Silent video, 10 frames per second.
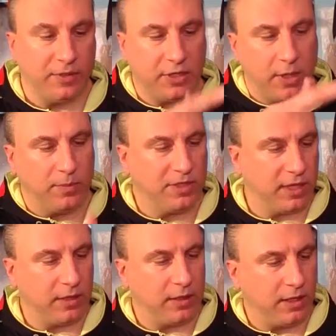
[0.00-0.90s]
This comes
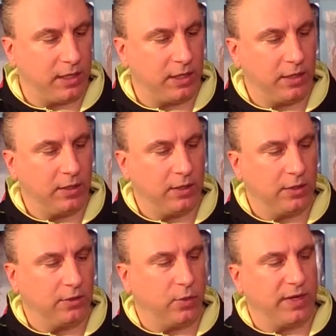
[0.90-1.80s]
in the
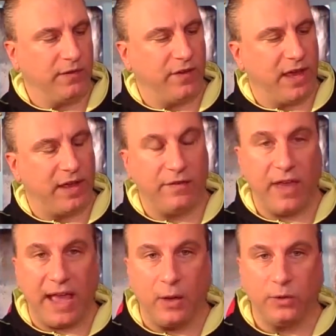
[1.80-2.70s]

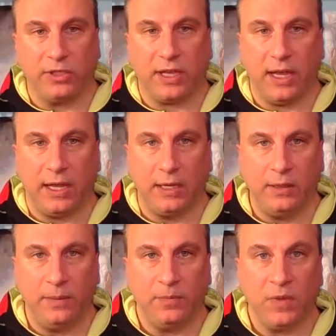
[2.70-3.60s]
25-ounce
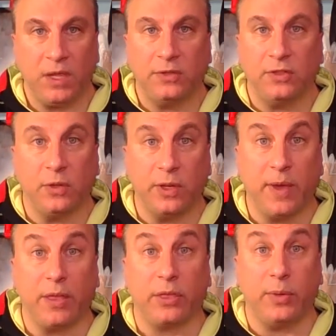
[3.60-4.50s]
can. This is only
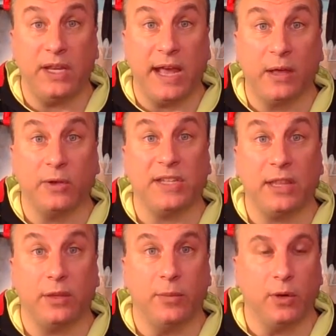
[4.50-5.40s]
about $3
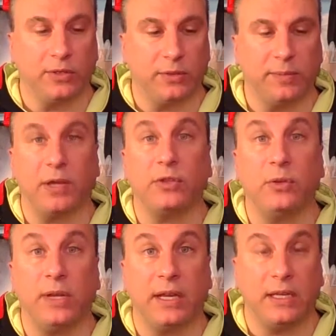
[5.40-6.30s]
at the most. It was about
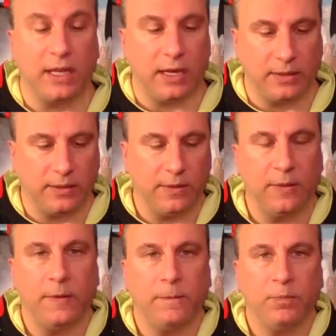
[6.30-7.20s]
$2.98.
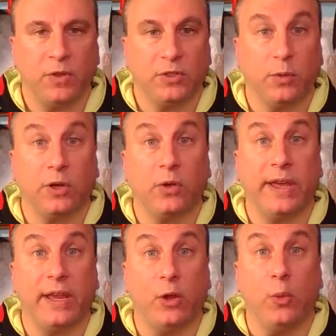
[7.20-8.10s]
So we're going to go
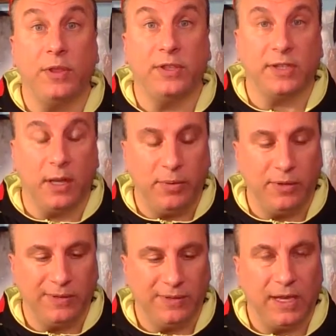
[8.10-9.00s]
ahead and open this
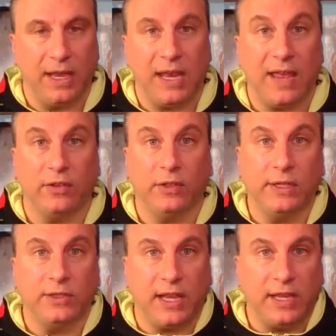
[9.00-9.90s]
up and have a
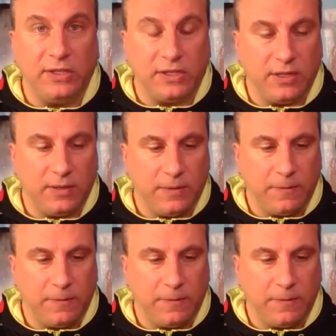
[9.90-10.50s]
little taste.